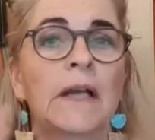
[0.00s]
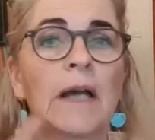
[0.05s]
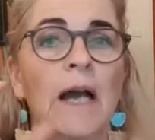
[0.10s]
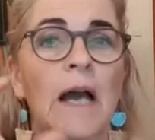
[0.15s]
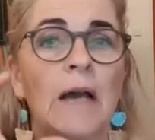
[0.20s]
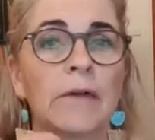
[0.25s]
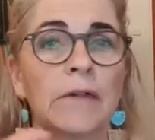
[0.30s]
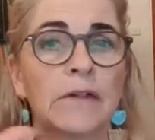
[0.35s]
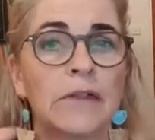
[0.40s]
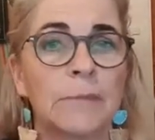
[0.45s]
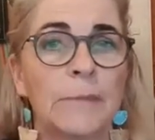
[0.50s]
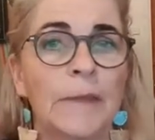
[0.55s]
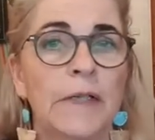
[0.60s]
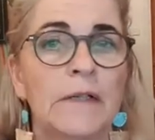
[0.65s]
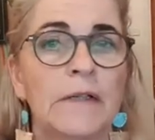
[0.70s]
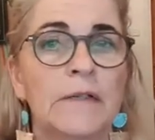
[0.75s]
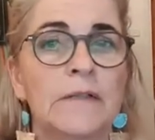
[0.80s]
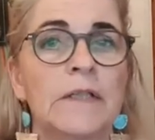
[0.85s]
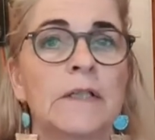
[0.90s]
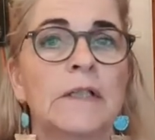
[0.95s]
our
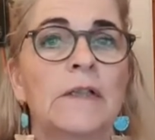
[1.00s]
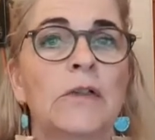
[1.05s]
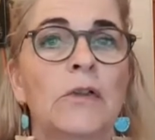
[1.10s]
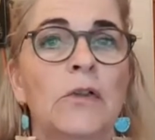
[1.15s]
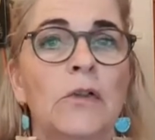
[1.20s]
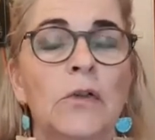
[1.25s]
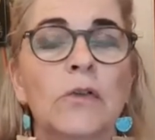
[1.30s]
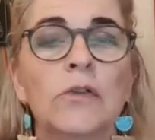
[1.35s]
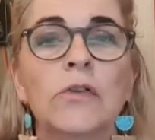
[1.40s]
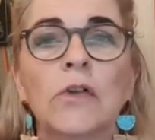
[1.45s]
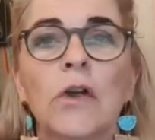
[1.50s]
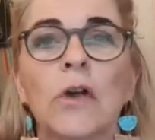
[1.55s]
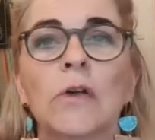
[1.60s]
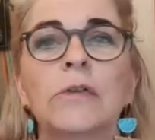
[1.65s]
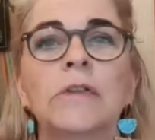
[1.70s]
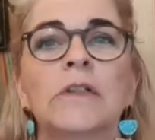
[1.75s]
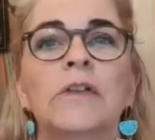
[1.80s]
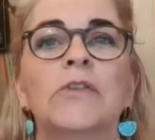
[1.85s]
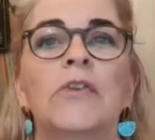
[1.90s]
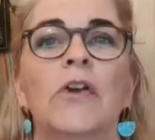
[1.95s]
experience in utero
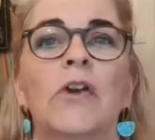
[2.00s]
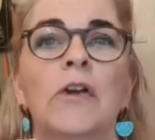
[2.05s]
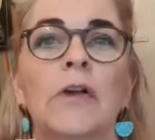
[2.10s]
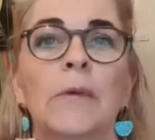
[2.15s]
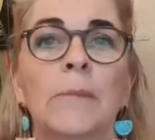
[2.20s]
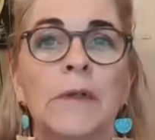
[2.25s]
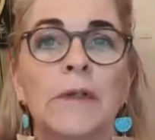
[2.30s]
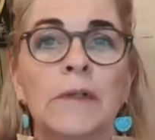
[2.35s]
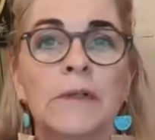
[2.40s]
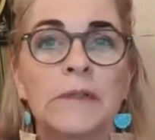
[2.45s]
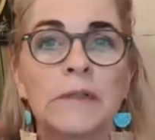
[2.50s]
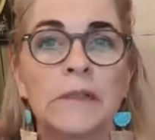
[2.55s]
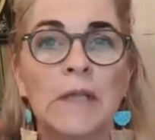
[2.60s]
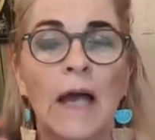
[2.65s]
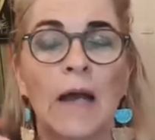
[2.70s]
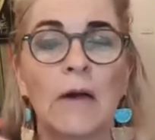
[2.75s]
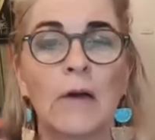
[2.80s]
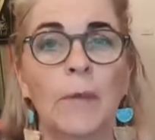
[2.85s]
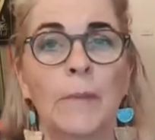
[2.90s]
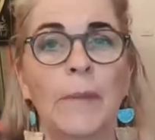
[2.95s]
determines
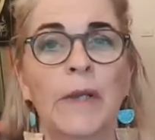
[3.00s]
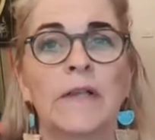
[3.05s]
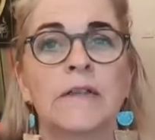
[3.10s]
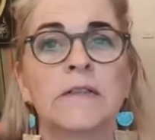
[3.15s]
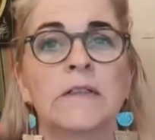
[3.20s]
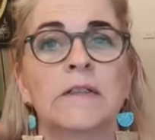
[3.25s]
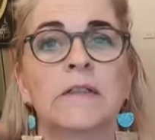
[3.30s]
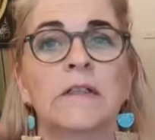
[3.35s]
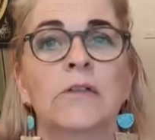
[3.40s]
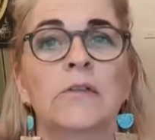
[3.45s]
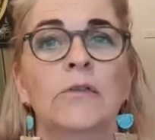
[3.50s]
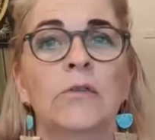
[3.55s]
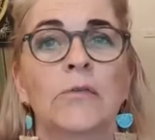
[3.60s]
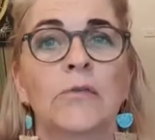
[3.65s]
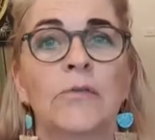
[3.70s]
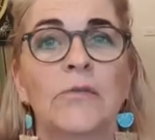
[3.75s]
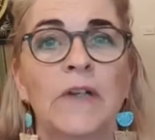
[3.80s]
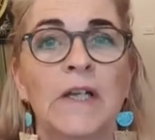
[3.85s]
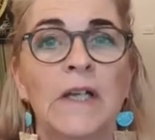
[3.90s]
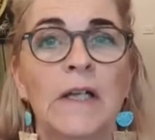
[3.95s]
our capacity to
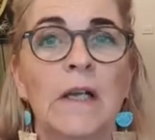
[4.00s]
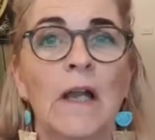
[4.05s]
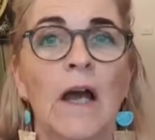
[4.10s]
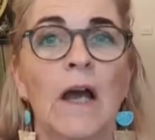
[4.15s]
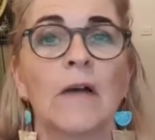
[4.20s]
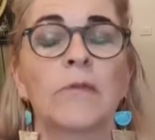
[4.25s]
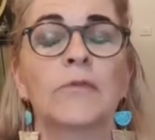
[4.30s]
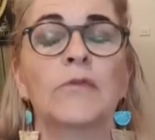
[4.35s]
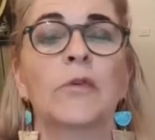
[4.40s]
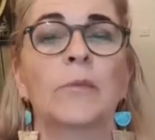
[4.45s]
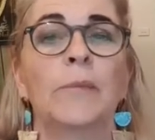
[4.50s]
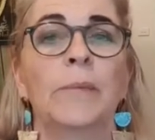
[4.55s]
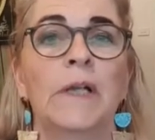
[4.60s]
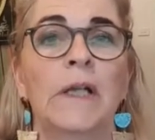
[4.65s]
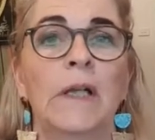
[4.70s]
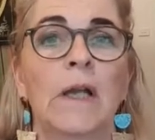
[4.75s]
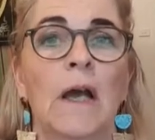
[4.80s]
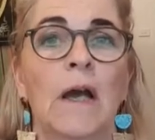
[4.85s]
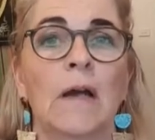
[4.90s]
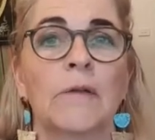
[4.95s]
feel love, to
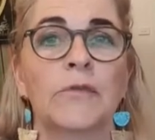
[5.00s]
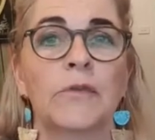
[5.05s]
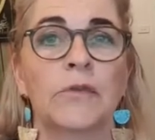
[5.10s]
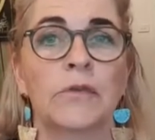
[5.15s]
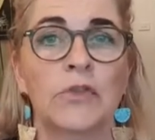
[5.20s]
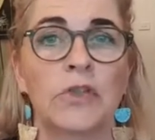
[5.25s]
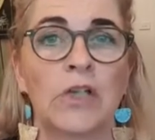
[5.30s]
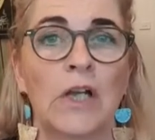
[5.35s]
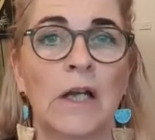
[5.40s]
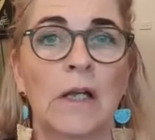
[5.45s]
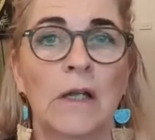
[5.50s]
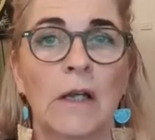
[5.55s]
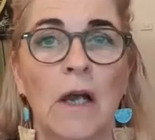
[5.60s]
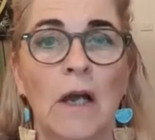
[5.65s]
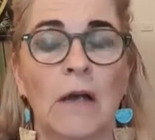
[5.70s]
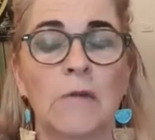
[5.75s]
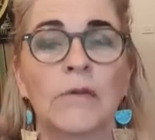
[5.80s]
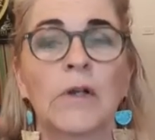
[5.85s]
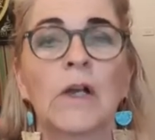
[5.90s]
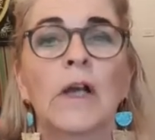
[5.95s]
be loved, to share
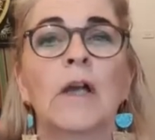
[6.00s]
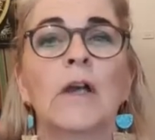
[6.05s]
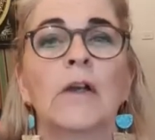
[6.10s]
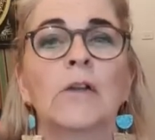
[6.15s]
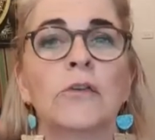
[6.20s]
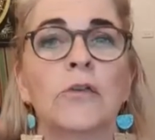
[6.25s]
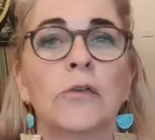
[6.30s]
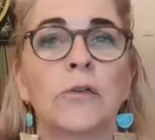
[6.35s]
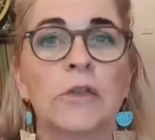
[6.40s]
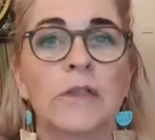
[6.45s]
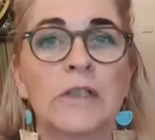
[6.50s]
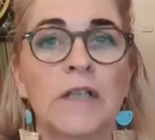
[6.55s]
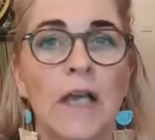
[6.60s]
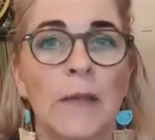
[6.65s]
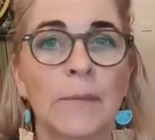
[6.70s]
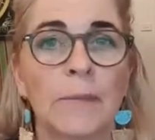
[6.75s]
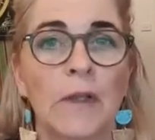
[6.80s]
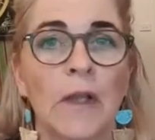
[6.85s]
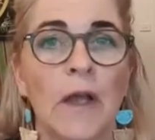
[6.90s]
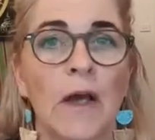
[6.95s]
love, to
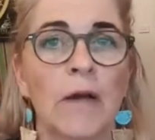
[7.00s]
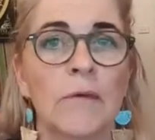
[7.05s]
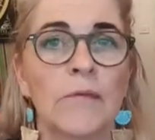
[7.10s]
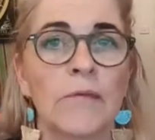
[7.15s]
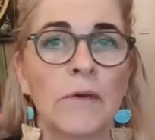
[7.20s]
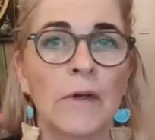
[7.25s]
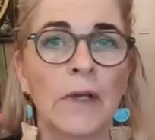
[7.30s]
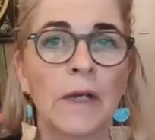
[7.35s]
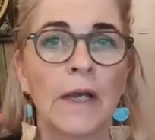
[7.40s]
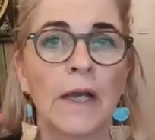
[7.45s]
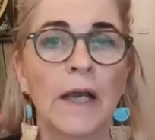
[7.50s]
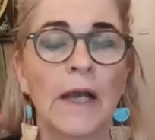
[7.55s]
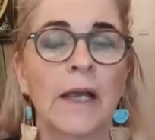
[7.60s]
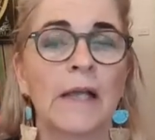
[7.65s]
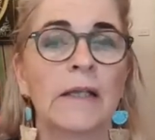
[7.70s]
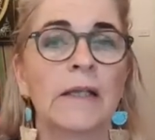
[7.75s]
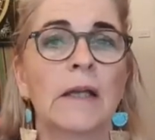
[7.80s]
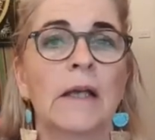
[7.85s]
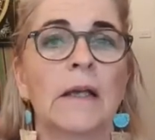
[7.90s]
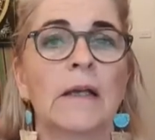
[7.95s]
accept love,
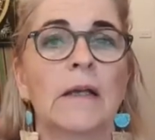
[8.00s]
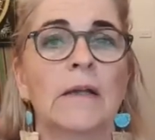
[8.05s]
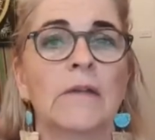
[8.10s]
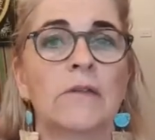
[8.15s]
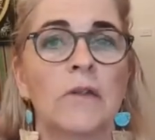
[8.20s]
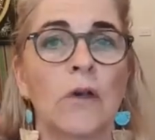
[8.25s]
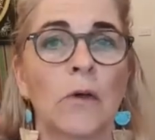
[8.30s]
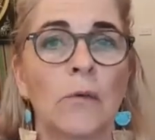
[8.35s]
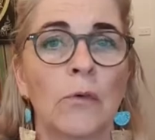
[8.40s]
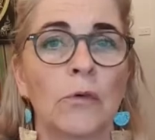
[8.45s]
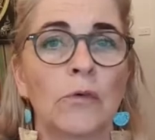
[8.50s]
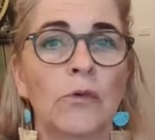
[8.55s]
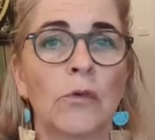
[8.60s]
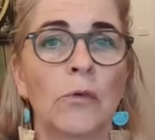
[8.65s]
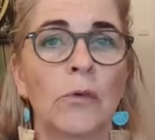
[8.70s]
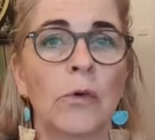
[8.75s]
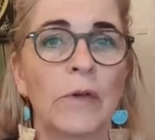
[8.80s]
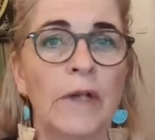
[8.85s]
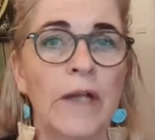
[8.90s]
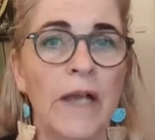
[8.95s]
and so on, to
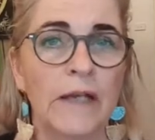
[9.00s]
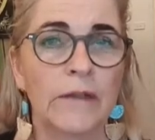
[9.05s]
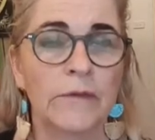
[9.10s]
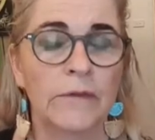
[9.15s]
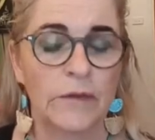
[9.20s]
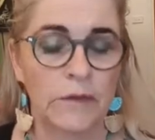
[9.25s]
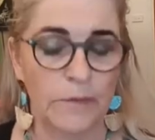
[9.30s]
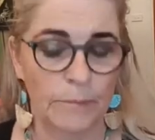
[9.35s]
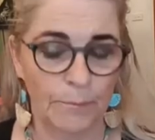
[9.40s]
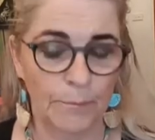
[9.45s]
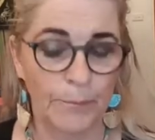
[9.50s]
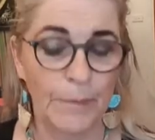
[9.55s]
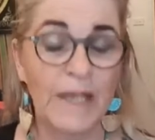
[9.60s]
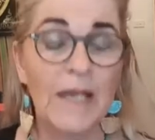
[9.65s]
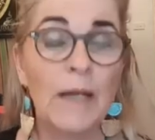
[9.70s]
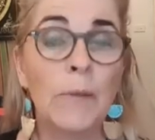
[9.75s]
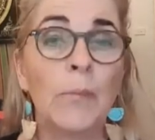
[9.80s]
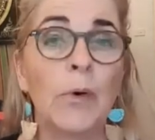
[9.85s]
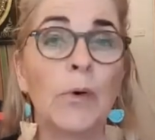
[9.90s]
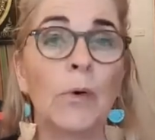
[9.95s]
connect with
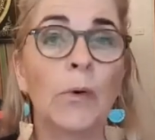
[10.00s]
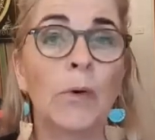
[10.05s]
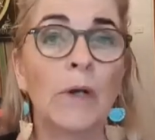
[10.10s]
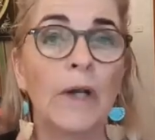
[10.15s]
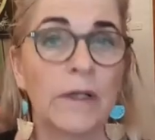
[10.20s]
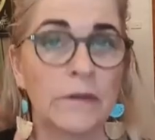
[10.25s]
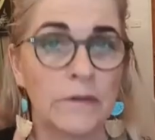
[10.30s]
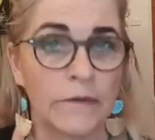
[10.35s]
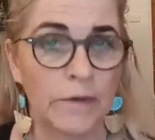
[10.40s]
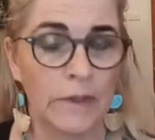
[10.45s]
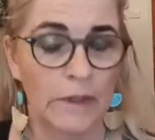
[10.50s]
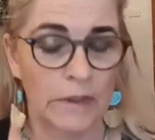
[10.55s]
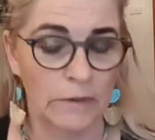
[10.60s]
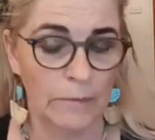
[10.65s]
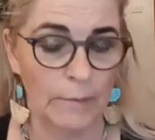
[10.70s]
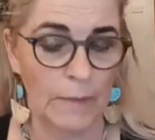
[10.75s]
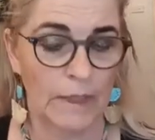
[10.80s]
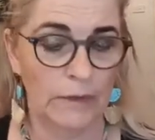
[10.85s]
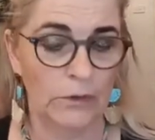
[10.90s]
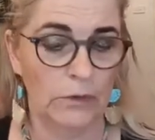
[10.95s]
people as well as
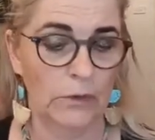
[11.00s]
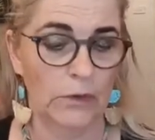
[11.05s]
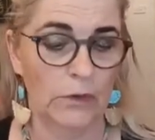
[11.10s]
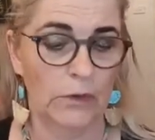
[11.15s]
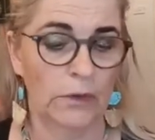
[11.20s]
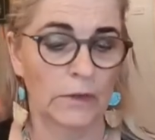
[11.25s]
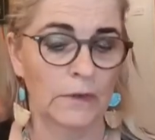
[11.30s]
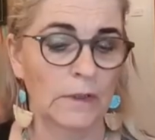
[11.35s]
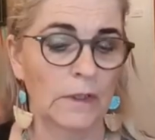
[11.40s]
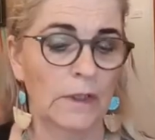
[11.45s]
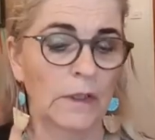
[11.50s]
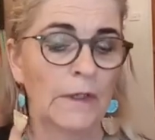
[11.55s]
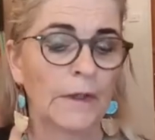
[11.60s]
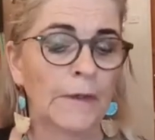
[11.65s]
Mother Earth.